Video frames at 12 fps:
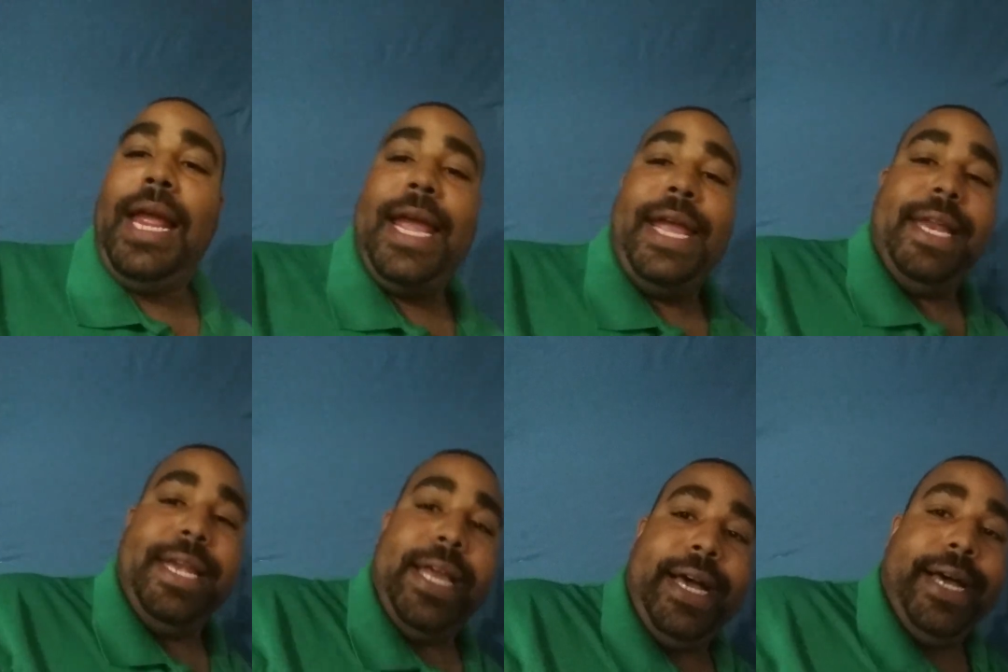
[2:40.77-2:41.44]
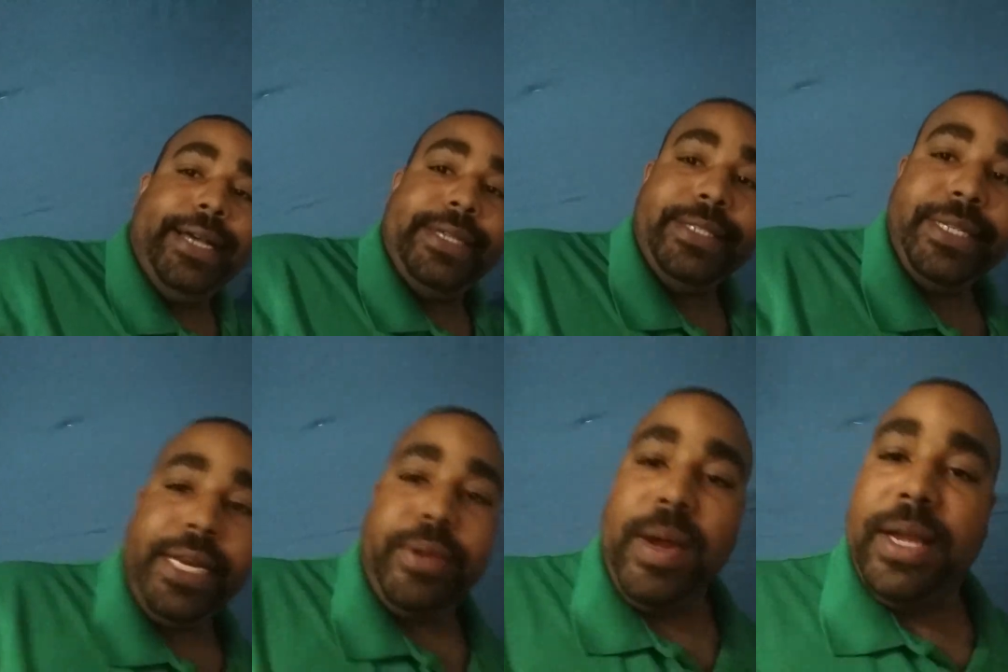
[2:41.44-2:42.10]
And uh,
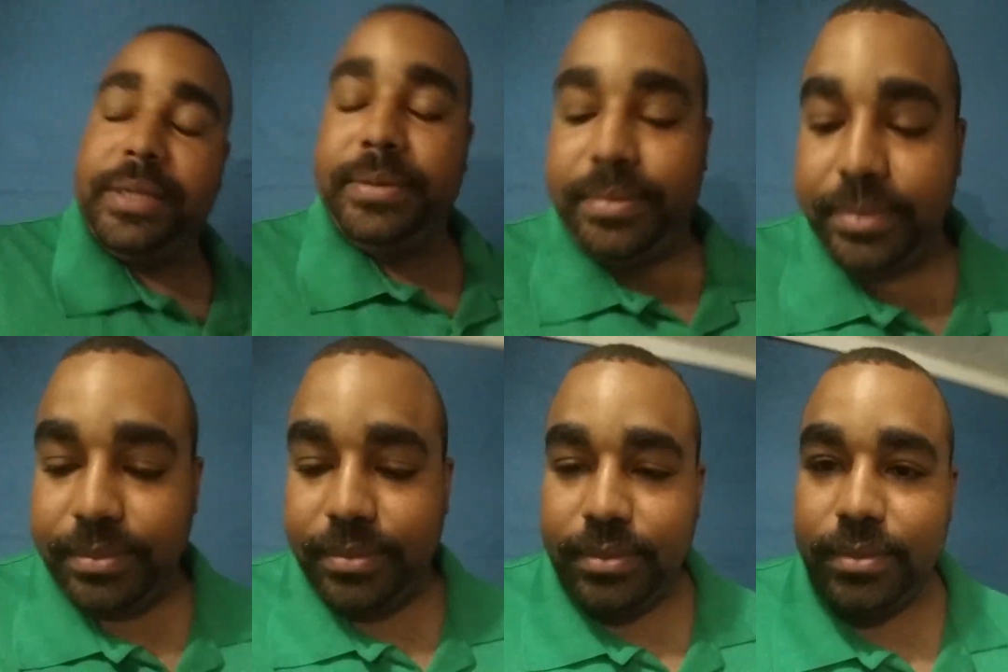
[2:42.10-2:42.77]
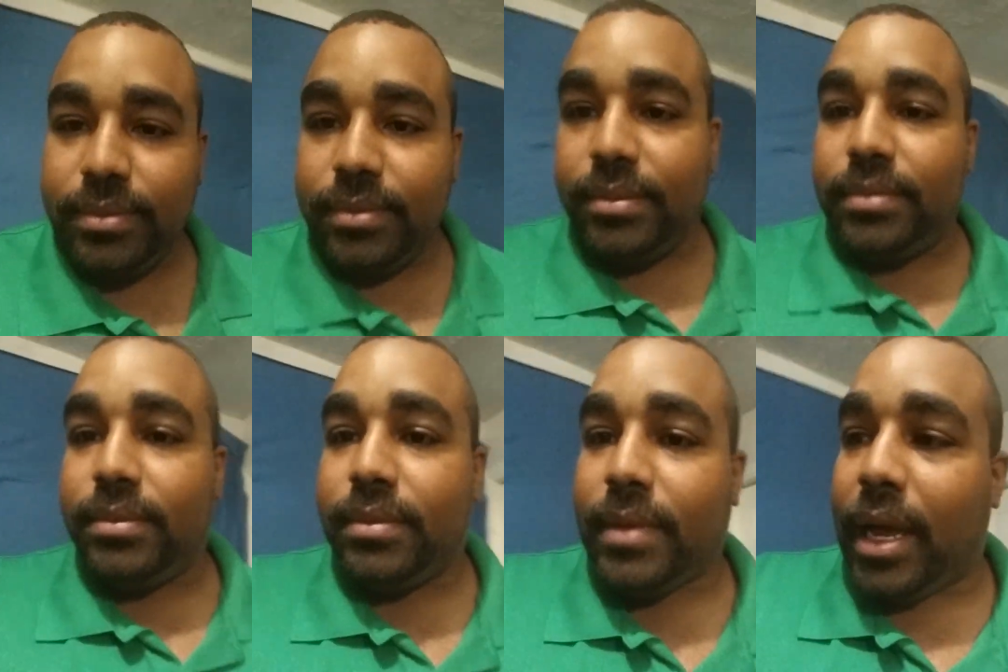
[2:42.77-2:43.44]
anyway,
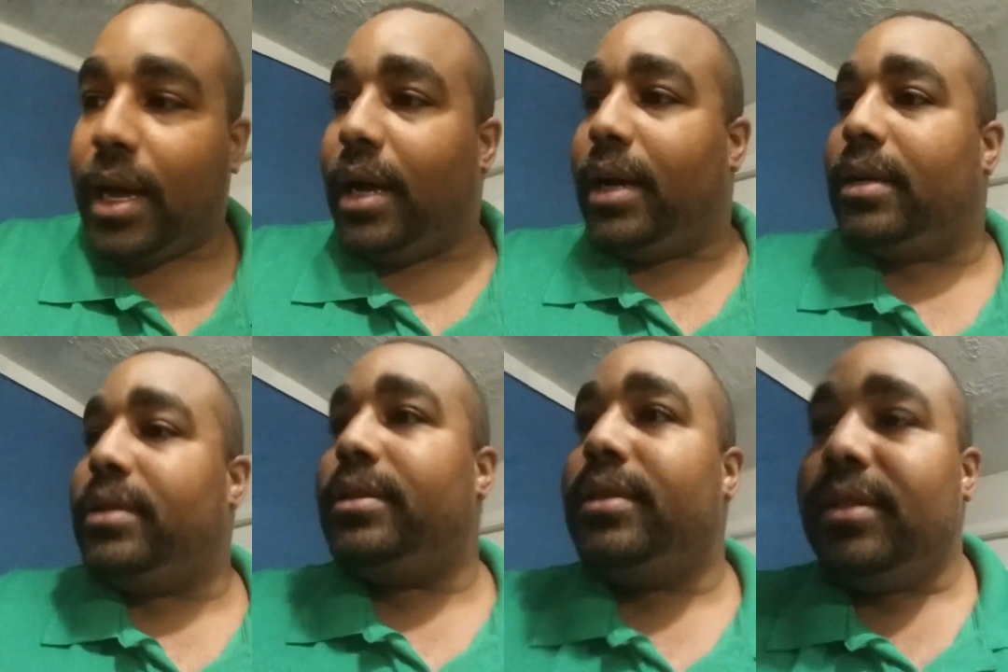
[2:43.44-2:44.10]
uh,